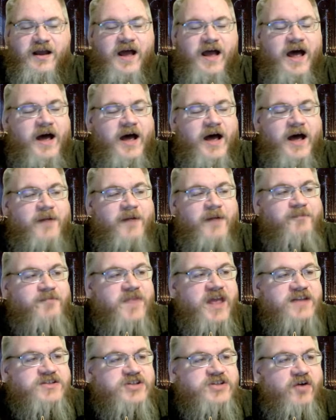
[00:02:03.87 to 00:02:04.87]
Um, and
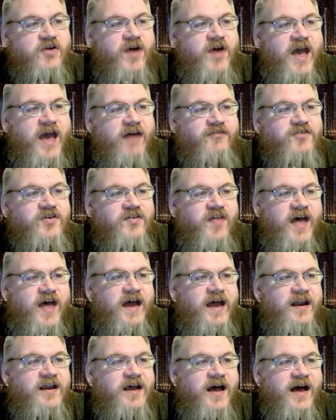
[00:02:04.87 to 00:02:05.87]
so after that,
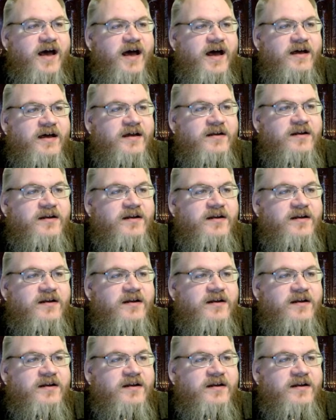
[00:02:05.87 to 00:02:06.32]
uh,